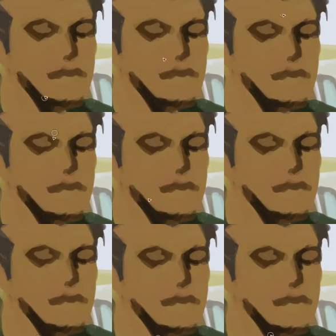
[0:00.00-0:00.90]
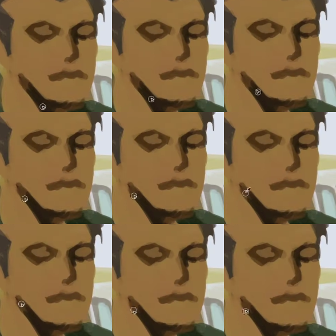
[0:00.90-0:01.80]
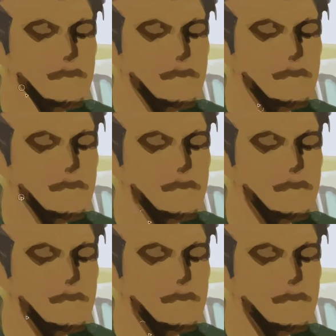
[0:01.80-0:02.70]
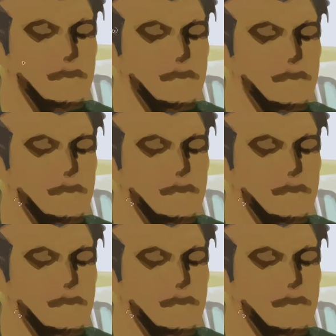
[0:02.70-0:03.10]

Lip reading: So those are the two areas with the most shadow.